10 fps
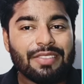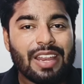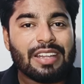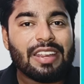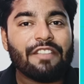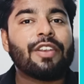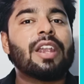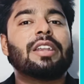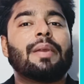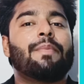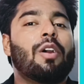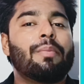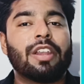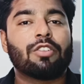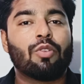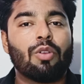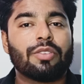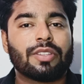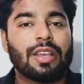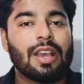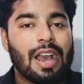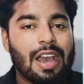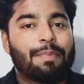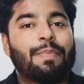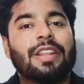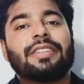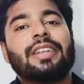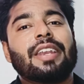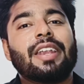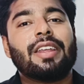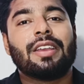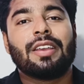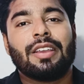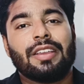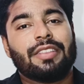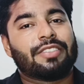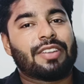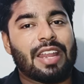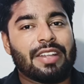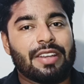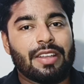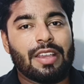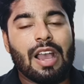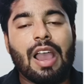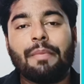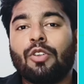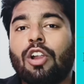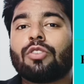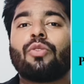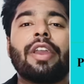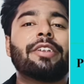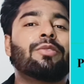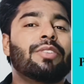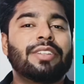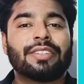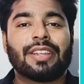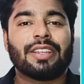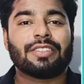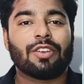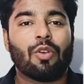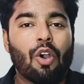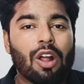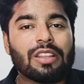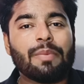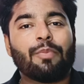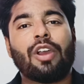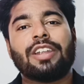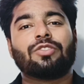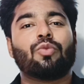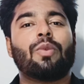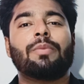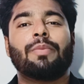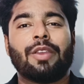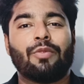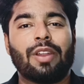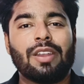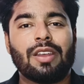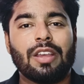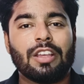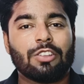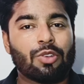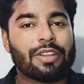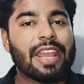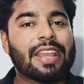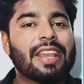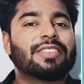their different development goals are presented in the slide. I am not going to discuss all the points one by one, so take a